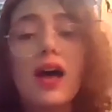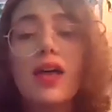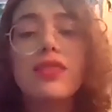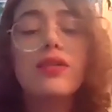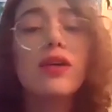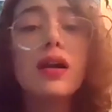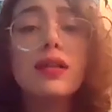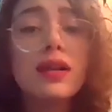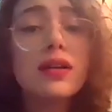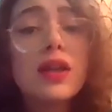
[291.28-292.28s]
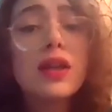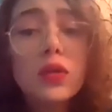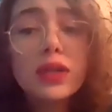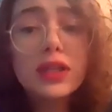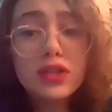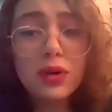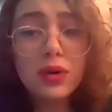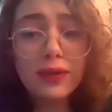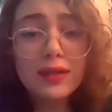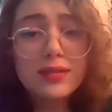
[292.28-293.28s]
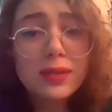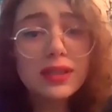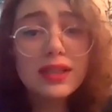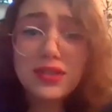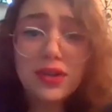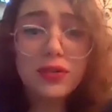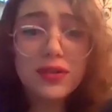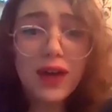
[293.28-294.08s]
There are literally only two of us. Please don't divide